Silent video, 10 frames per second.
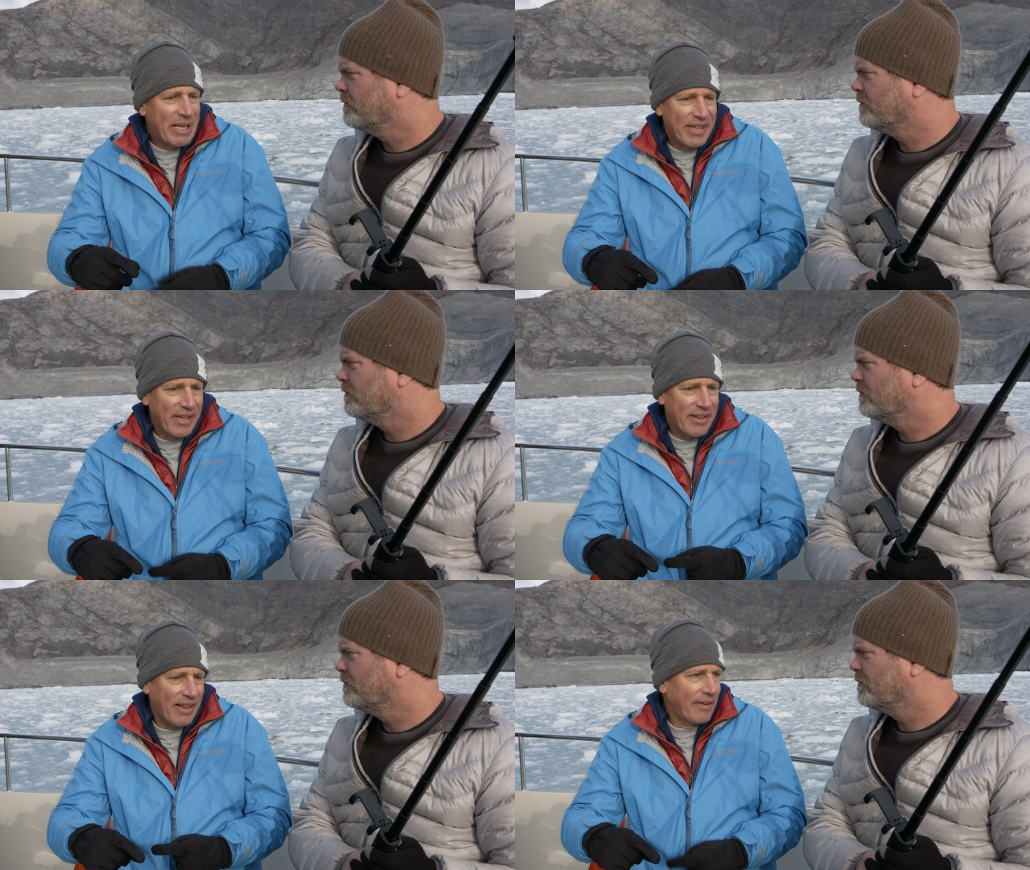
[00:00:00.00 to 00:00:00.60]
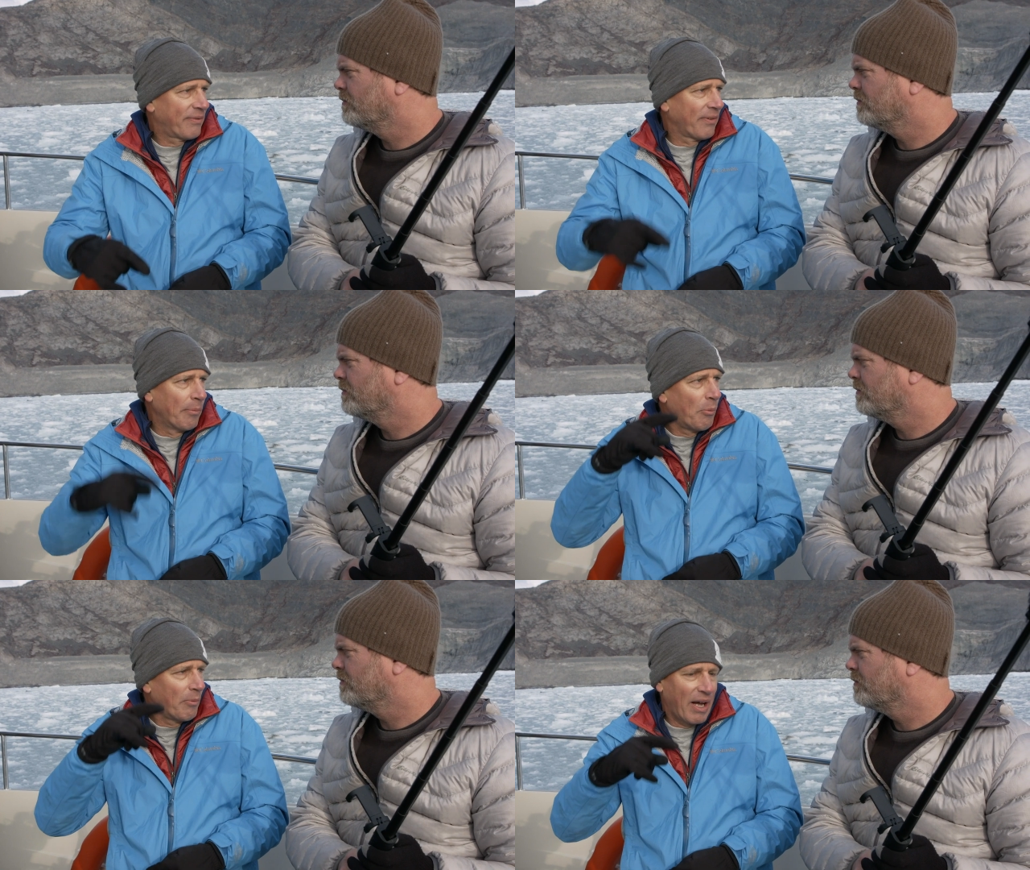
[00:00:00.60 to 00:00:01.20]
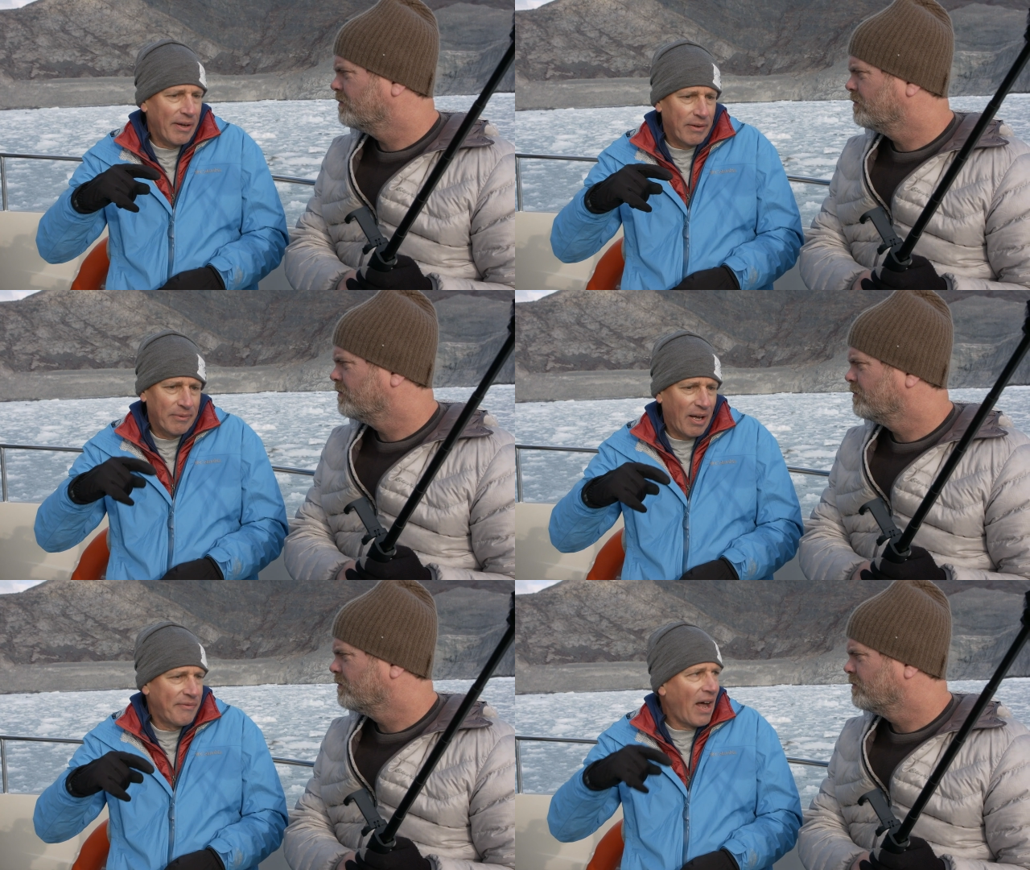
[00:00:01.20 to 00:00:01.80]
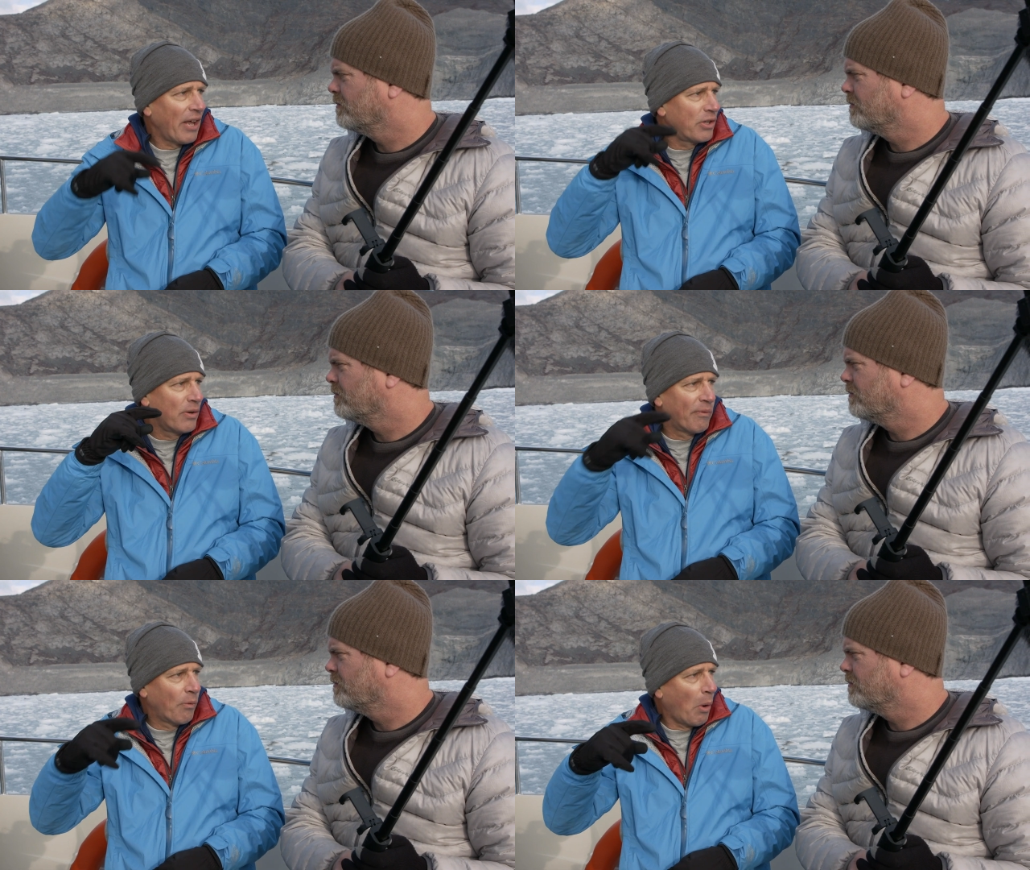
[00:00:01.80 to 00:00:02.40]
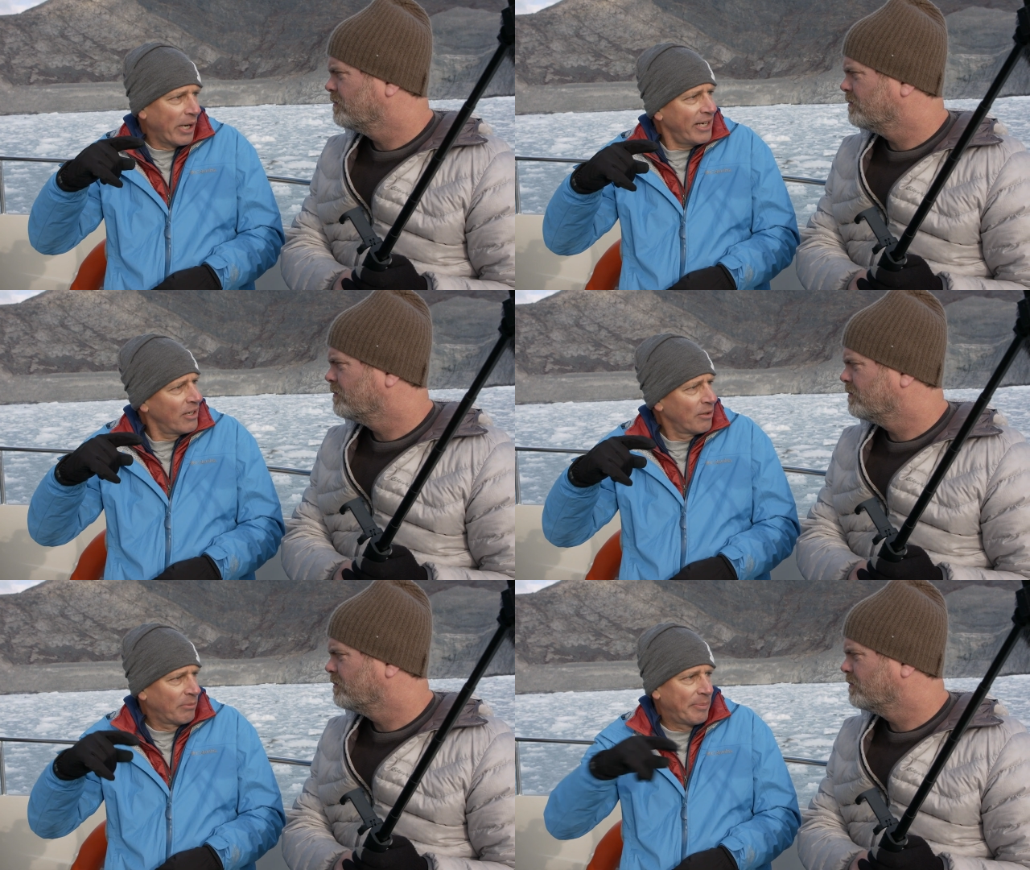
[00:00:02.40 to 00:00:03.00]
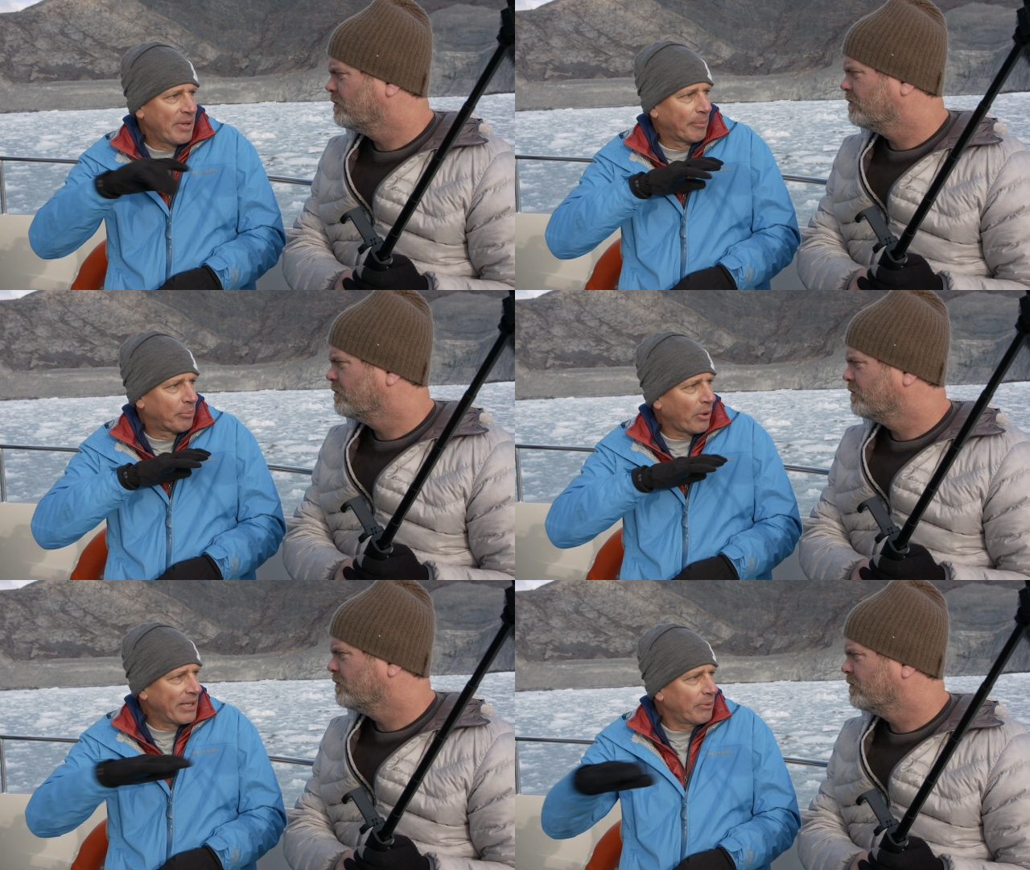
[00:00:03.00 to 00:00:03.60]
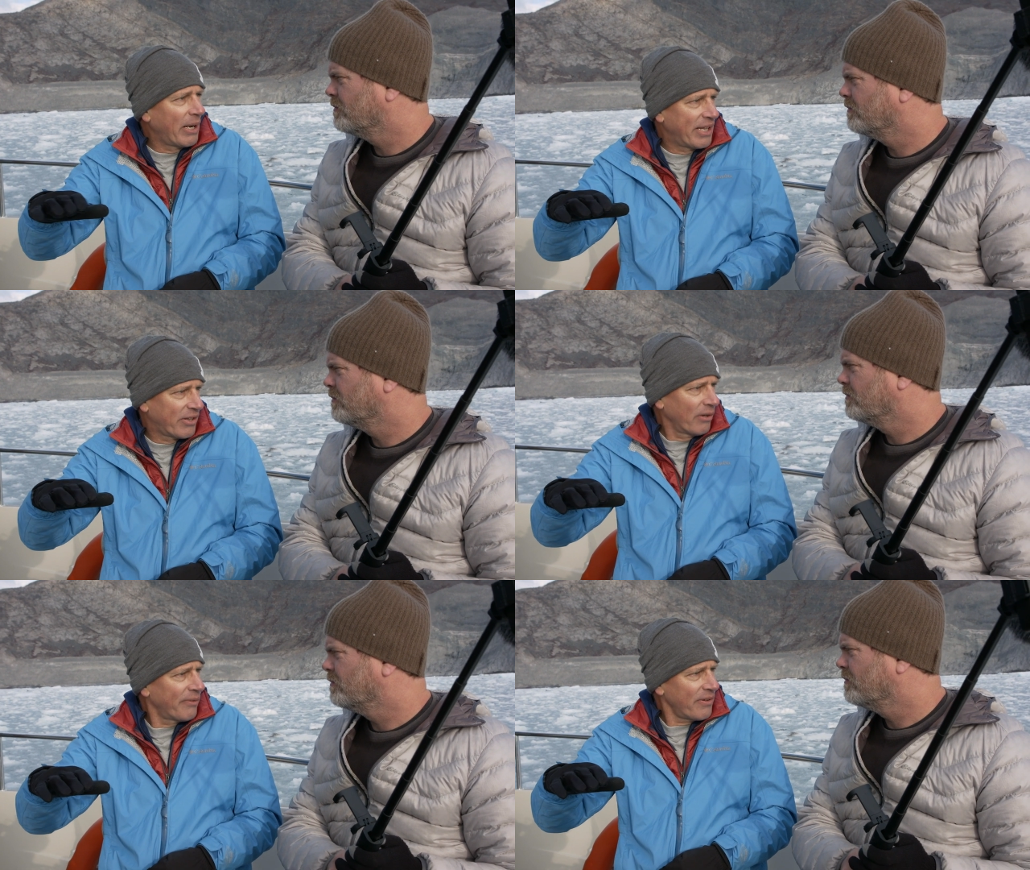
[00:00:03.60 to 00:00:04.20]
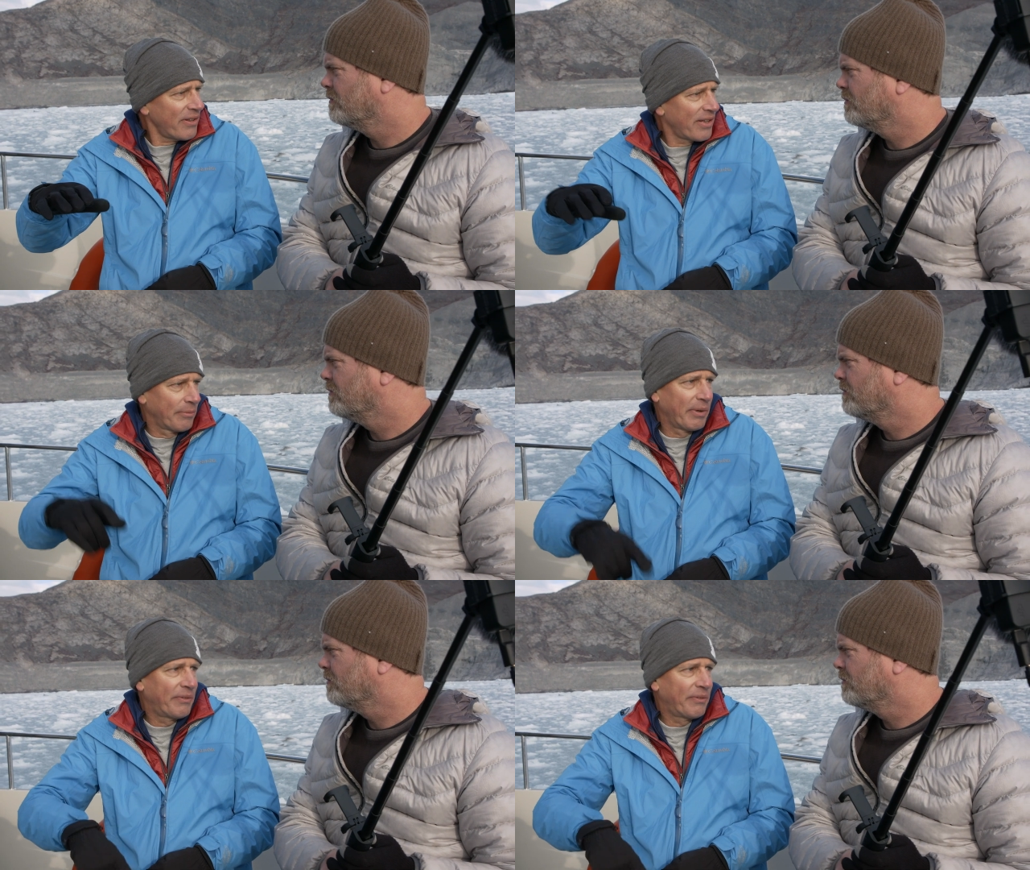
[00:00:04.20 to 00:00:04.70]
Speaker 1: means is that from a, a, value of one would be a bright white surface and